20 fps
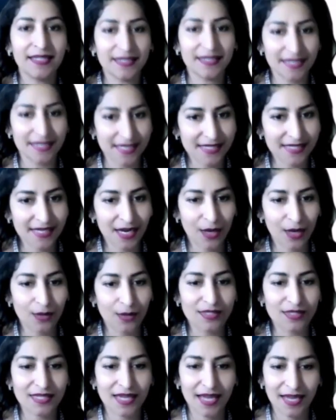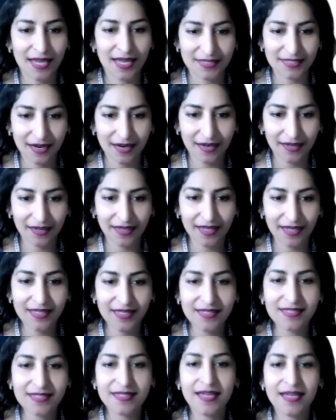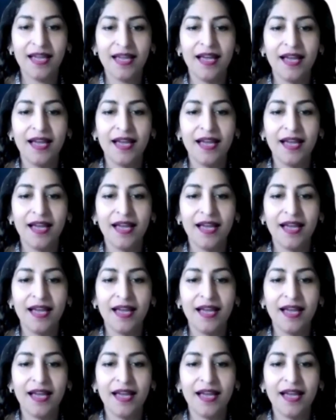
discounts and targets